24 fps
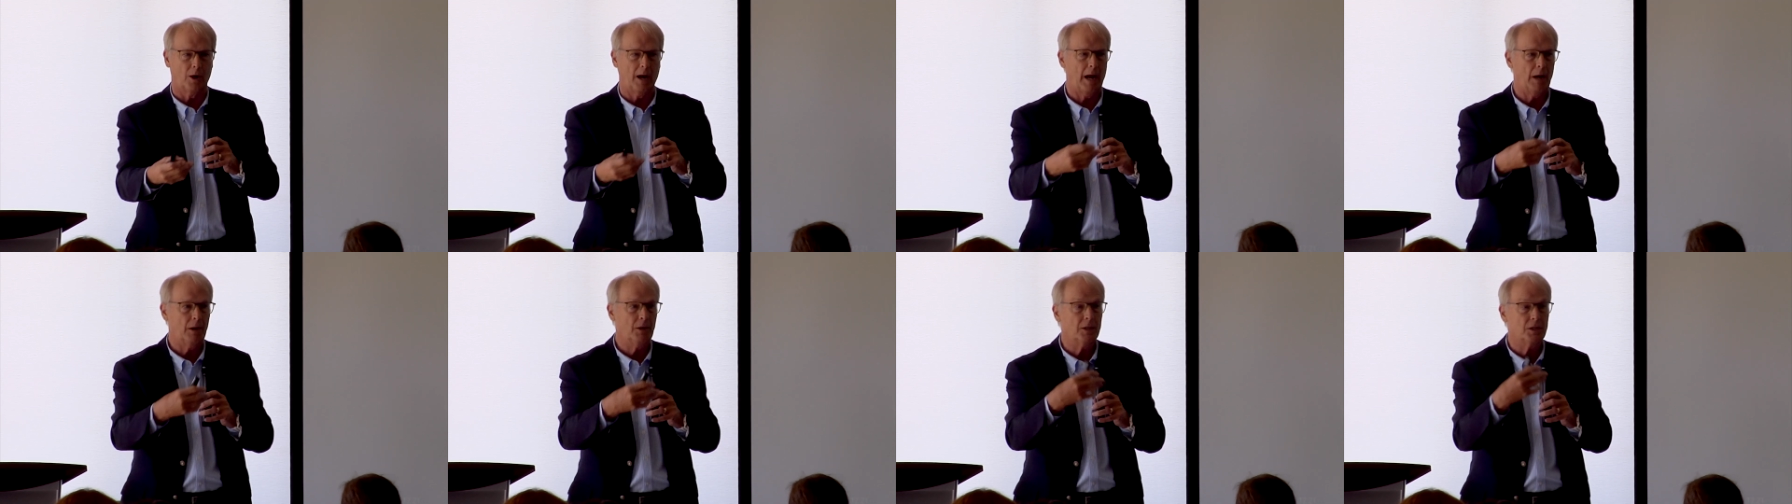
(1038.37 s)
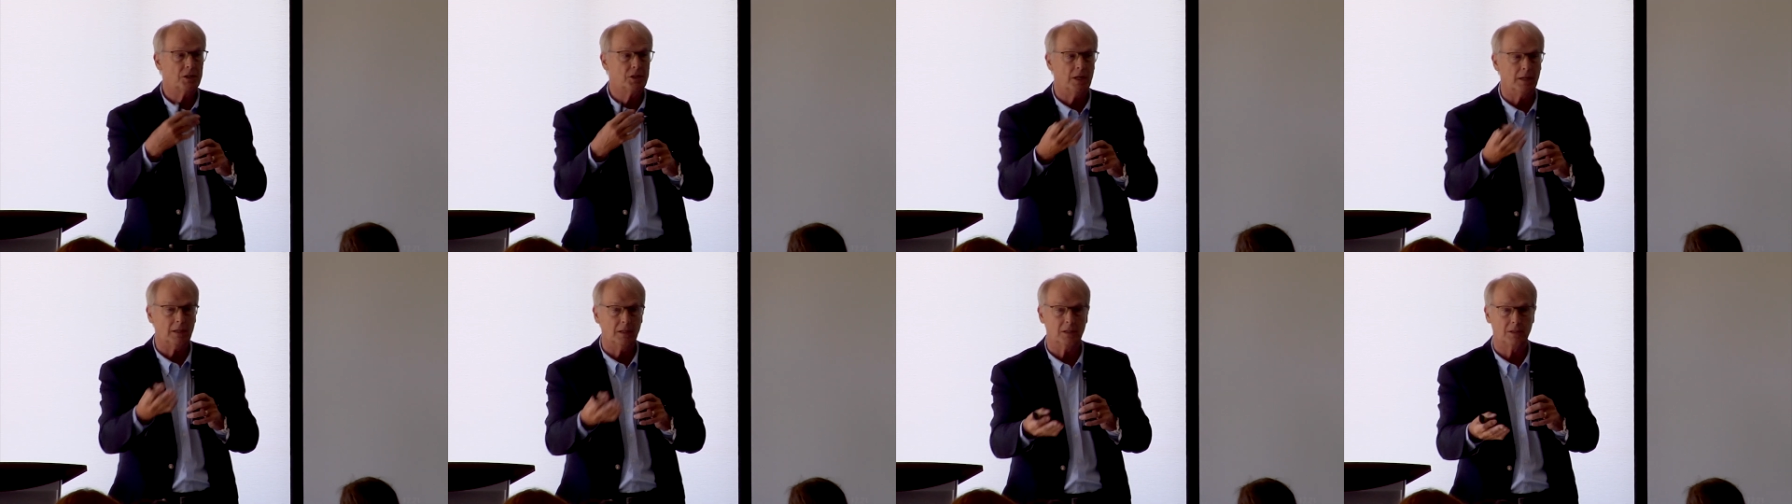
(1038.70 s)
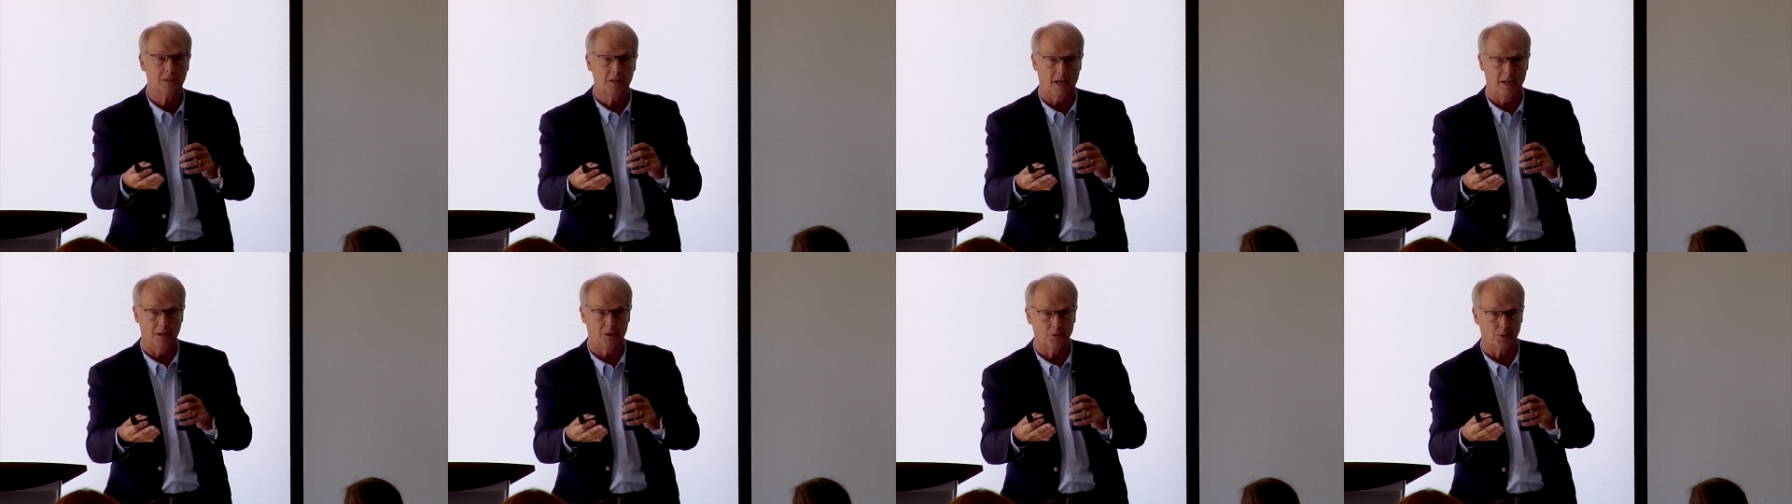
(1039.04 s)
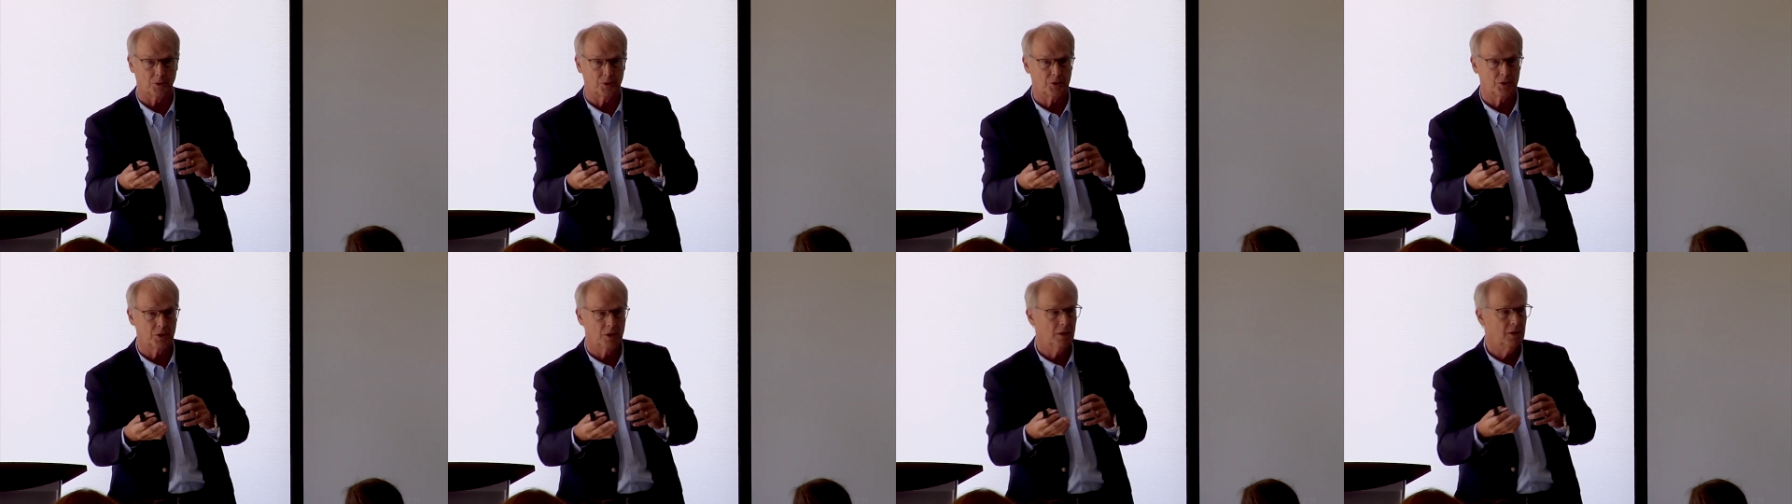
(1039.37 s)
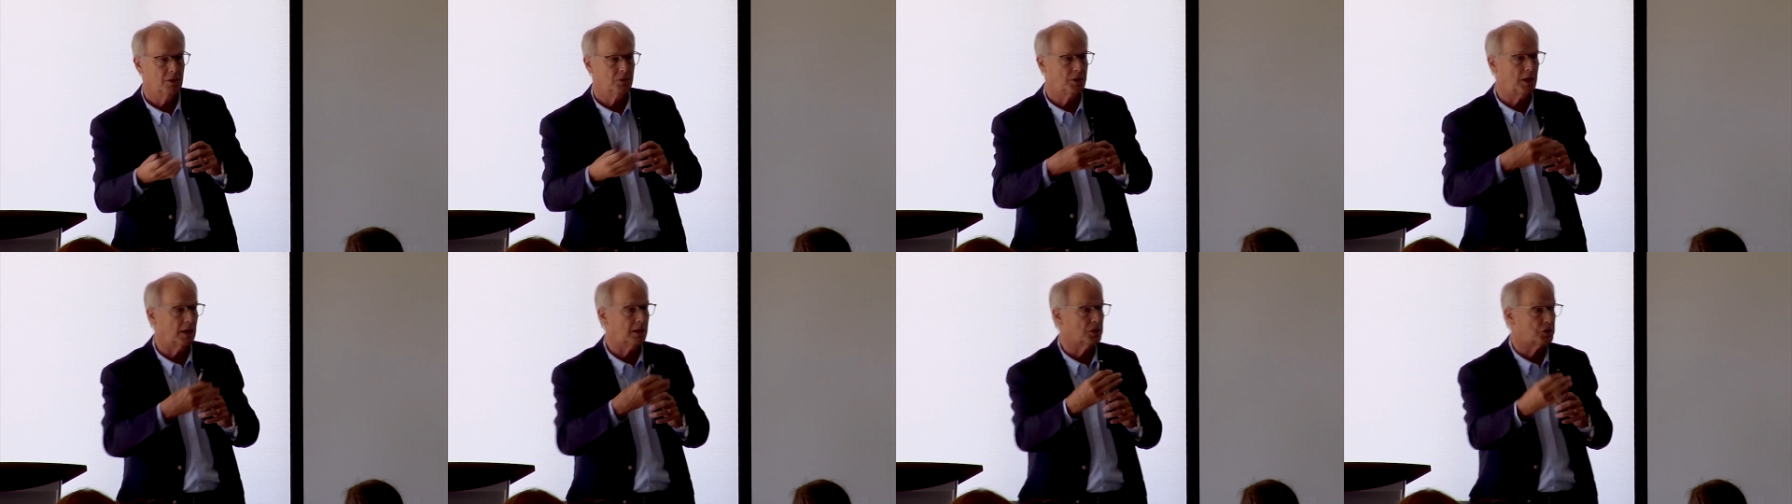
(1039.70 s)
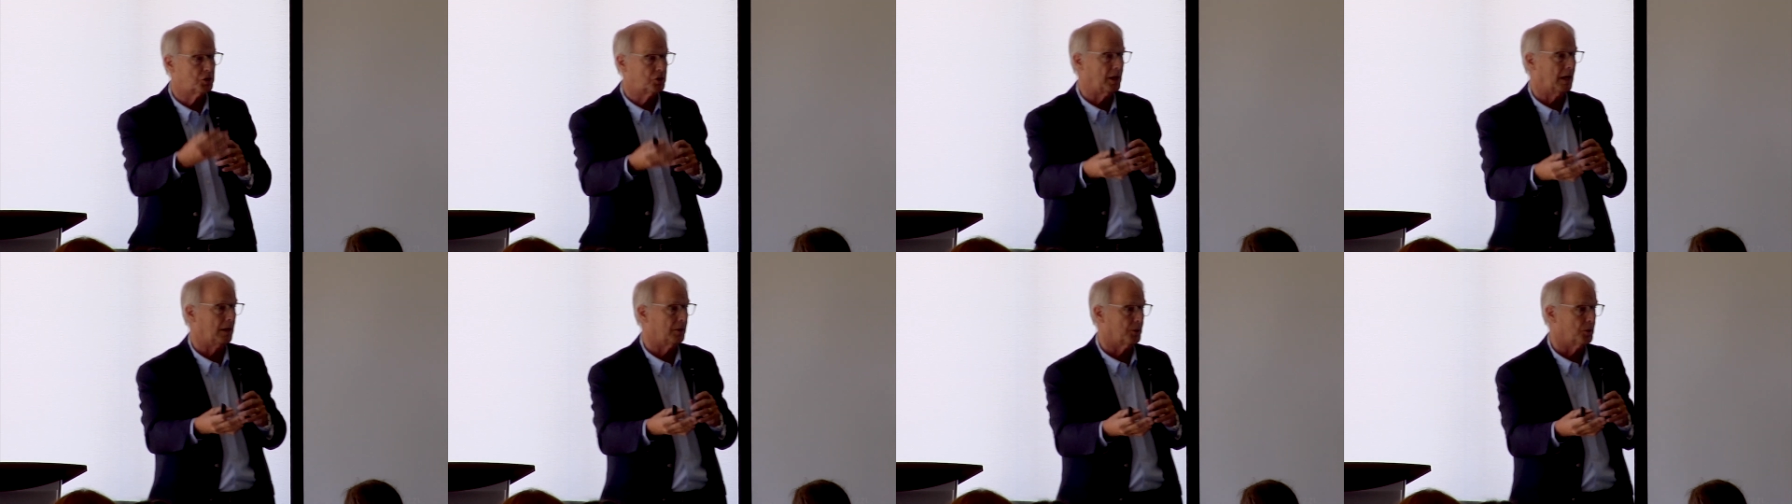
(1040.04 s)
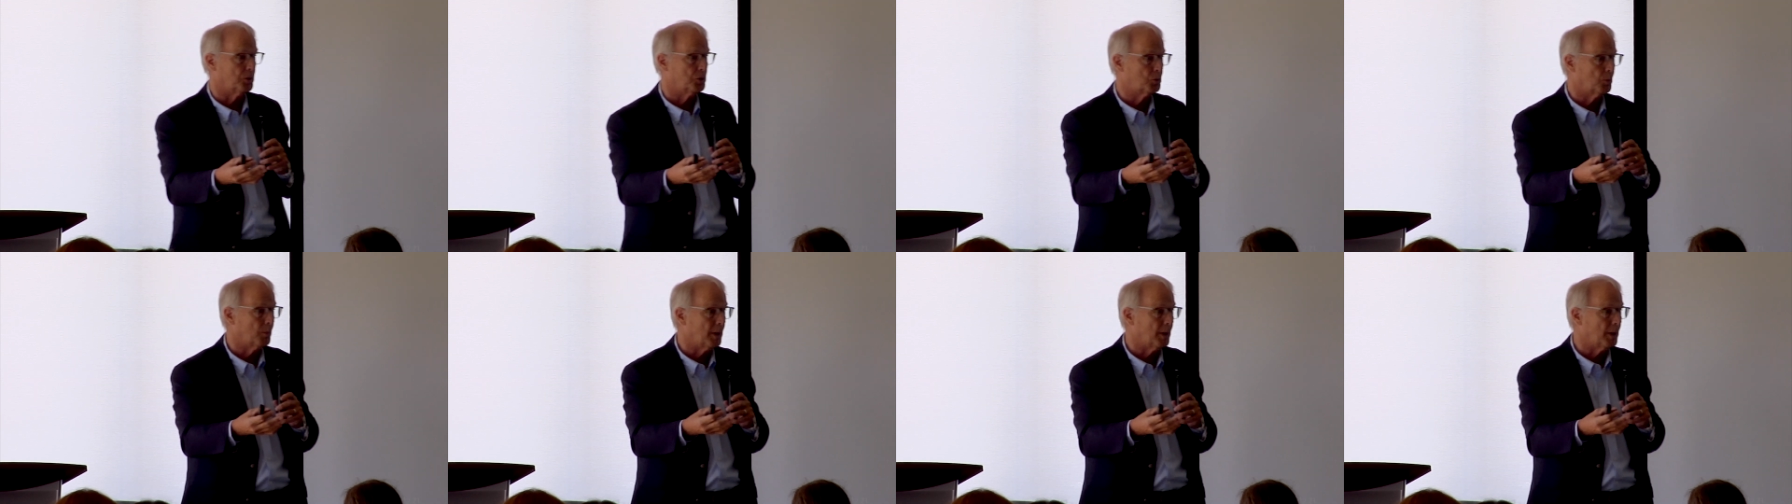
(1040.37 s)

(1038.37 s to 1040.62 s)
How do the ticket sellers